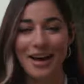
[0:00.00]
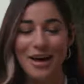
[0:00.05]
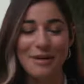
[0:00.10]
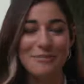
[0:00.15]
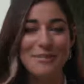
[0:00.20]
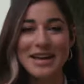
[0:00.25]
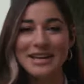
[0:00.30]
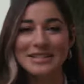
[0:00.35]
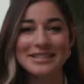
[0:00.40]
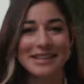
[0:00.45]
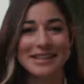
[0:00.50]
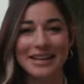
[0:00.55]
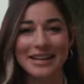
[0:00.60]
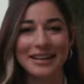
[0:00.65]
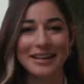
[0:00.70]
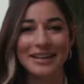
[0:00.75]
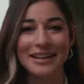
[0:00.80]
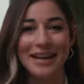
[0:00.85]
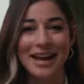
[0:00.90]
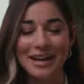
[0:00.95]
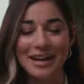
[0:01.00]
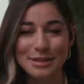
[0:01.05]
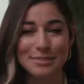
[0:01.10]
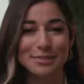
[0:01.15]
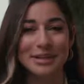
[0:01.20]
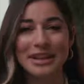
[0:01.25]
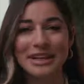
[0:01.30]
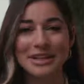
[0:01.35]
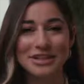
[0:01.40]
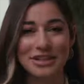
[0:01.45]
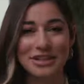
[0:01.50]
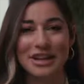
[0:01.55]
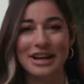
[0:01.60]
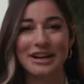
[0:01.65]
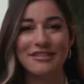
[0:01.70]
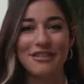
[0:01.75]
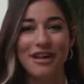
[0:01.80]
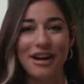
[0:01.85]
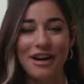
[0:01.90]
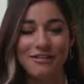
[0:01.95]
Amazing explanation
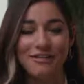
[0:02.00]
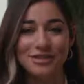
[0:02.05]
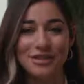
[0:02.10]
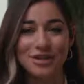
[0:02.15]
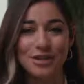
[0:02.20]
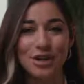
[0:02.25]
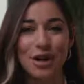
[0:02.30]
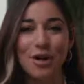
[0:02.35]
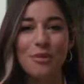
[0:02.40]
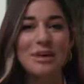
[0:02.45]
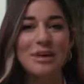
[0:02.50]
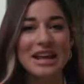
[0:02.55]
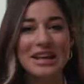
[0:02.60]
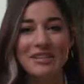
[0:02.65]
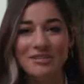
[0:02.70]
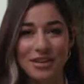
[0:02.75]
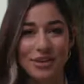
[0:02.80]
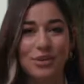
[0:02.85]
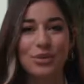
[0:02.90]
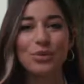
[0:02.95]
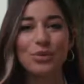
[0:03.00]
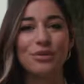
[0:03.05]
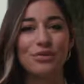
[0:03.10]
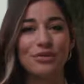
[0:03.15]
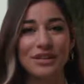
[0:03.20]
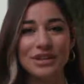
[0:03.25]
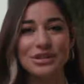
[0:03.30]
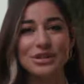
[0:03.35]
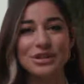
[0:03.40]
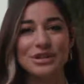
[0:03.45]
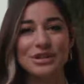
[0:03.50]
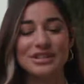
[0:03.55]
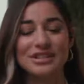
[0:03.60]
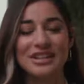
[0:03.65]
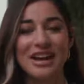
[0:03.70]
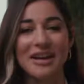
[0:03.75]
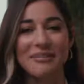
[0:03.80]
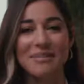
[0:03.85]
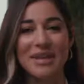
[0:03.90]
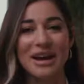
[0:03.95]
of so many of the cool features
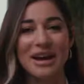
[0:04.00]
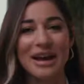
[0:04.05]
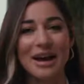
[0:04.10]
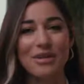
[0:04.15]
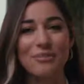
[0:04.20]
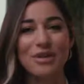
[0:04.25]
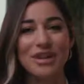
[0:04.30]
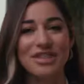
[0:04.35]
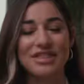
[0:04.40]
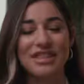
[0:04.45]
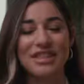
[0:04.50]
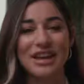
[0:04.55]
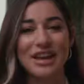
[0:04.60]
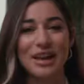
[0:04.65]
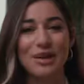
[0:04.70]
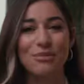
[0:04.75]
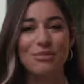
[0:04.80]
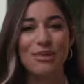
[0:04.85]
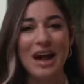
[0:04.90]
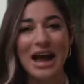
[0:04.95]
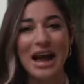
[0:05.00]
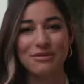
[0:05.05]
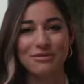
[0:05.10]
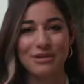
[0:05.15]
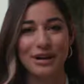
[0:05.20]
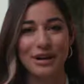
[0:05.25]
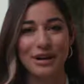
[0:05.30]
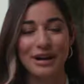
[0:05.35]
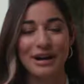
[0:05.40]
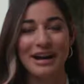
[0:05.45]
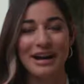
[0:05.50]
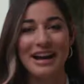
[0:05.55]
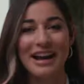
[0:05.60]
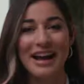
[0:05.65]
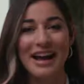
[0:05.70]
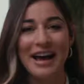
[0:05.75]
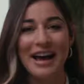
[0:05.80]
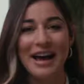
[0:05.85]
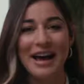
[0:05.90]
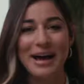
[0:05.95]
that come with the RadRunner.
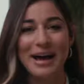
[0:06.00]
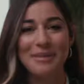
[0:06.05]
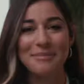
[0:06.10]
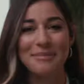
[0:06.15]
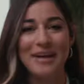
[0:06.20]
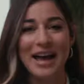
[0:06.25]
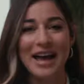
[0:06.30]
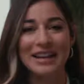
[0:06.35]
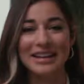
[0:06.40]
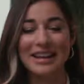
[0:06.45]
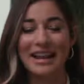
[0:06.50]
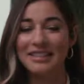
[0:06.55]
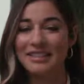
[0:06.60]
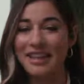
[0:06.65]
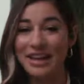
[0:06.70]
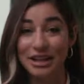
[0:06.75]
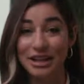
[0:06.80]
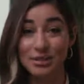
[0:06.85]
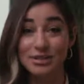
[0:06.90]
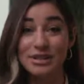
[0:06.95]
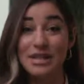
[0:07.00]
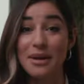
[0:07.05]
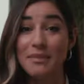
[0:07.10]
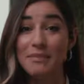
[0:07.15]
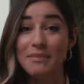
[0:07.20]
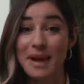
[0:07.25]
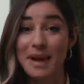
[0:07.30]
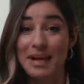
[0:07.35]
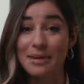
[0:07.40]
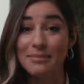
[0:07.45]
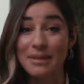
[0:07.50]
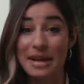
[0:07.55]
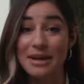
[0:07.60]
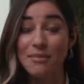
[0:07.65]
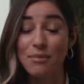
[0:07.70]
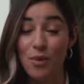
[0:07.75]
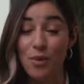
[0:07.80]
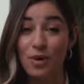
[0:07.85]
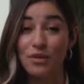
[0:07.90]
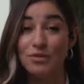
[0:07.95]
And like you said, many
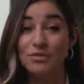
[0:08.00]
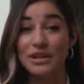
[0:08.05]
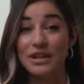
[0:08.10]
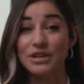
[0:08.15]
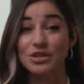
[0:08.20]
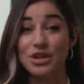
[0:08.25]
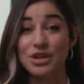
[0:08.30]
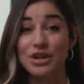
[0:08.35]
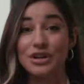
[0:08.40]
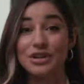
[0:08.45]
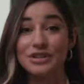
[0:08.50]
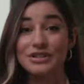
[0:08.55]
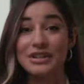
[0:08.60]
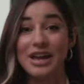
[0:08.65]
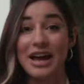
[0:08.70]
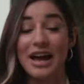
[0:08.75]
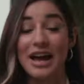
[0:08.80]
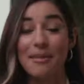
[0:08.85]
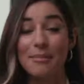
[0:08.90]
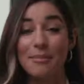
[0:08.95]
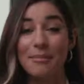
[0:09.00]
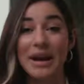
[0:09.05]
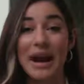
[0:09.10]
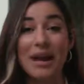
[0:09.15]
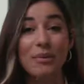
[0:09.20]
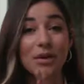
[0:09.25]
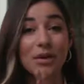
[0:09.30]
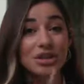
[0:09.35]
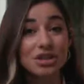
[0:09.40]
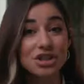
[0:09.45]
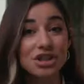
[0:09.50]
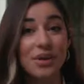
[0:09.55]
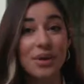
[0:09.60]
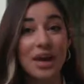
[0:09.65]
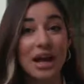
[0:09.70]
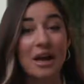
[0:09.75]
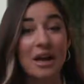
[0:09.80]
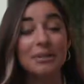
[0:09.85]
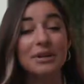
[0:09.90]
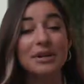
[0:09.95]
more features. But I want to show a
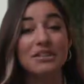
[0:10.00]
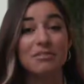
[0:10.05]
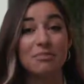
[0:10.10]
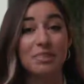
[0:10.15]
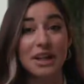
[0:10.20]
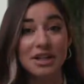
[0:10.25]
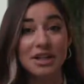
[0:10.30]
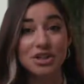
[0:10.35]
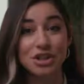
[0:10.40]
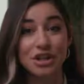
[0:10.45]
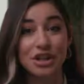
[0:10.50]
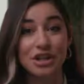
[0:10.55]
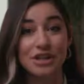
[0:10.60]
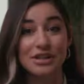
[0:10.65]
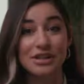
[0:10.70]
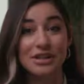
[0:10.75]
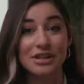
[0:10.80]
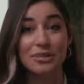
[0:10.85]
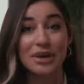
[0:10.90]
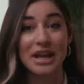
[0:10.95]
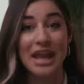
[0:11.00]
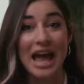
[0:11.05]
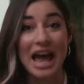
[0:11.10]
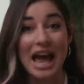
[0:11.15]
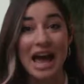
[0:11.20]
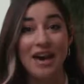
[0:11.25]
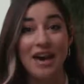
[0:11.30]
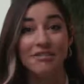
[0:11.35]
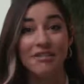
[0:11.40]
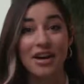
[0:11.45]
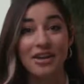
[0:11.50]
couple of pictures that we have.